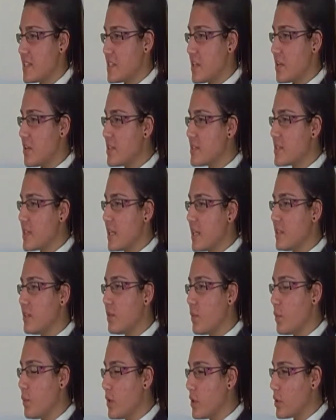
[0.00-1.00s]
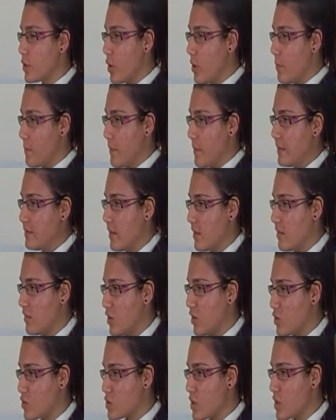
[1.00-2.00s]
As a result, we recommend
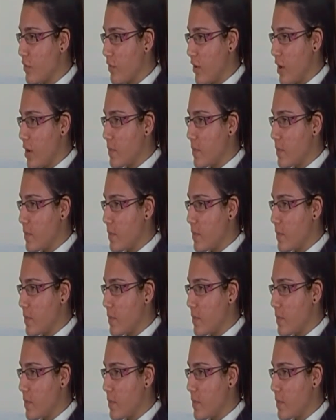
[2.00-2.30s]
that the use of